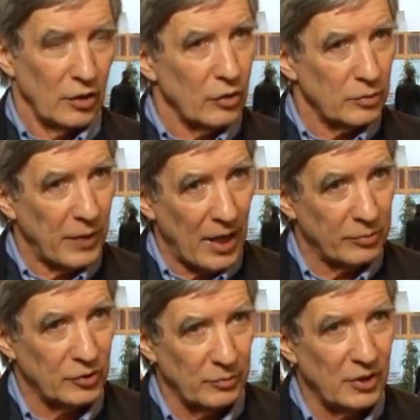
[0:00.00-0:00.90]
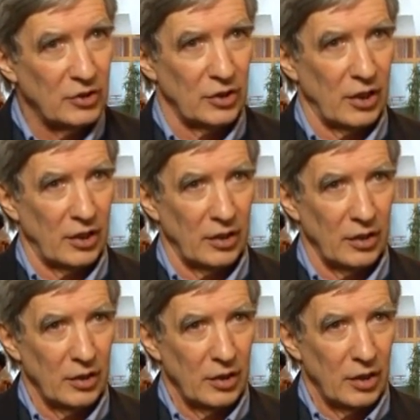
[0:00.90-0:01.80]
not perhaps immediately.
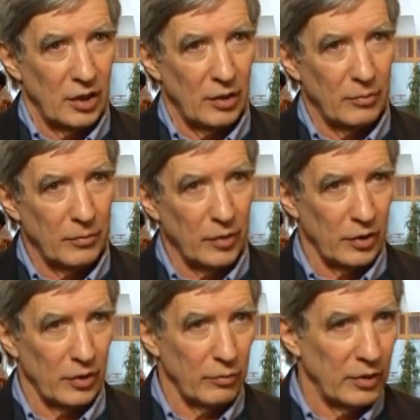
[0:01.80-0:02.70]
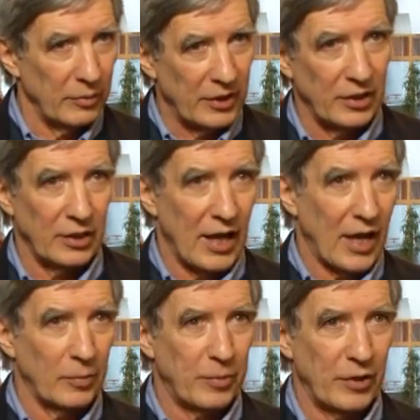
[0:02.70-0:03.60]
There will be
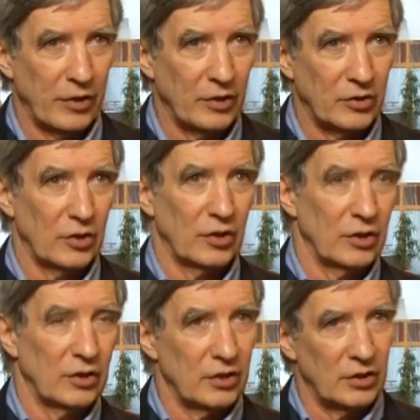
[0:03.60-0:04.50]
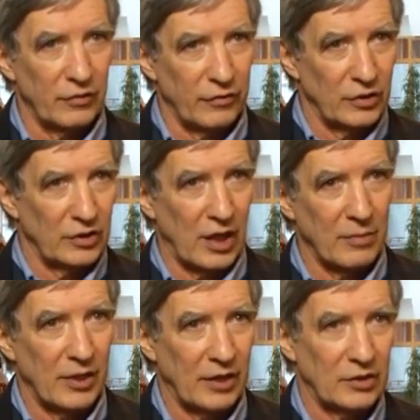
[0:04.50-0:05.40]
lag periods and different
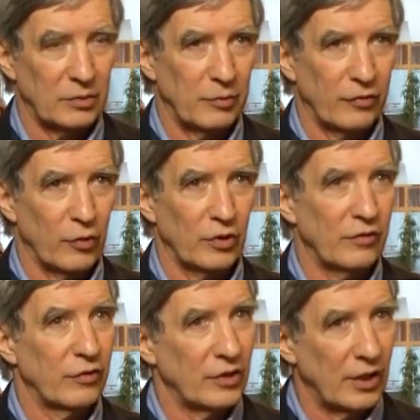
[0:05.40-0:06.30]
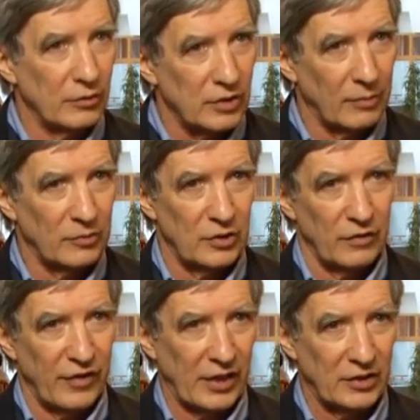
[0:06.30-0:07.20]
time lengths before different outcomes are
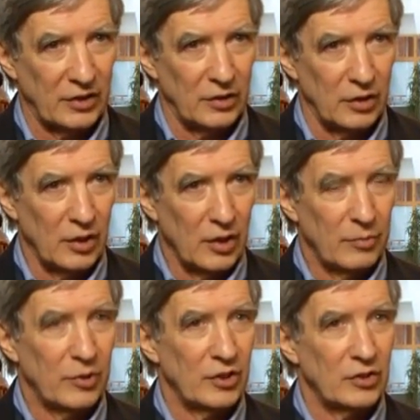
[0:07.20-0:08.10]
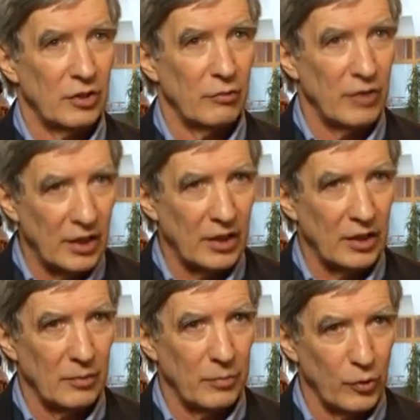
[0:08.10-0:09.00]
affected, but it's a
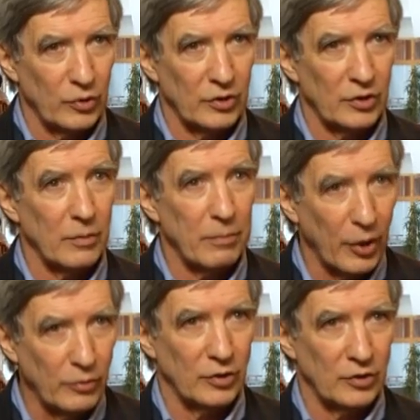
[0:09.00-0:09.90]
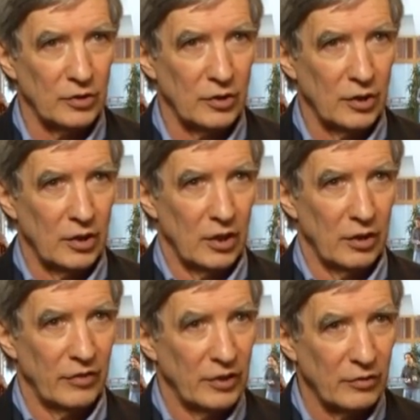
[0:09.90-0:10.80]
really important component
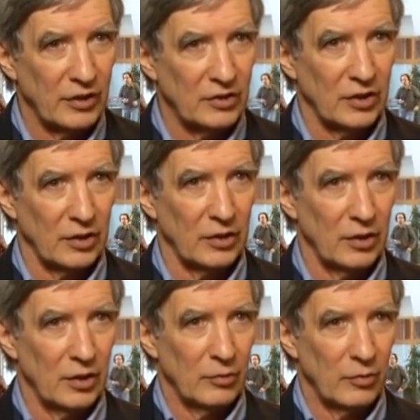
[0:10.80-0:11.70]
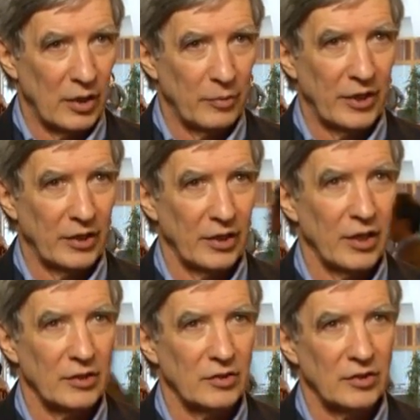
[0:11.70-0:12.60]
of increasing well-being in
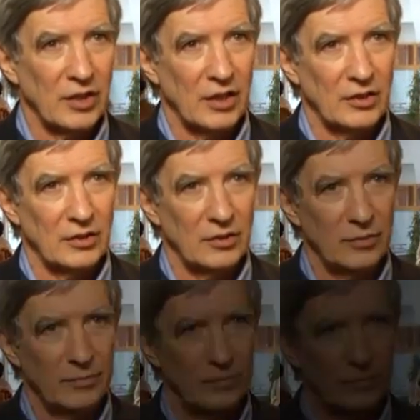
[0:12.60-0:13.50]
our societies.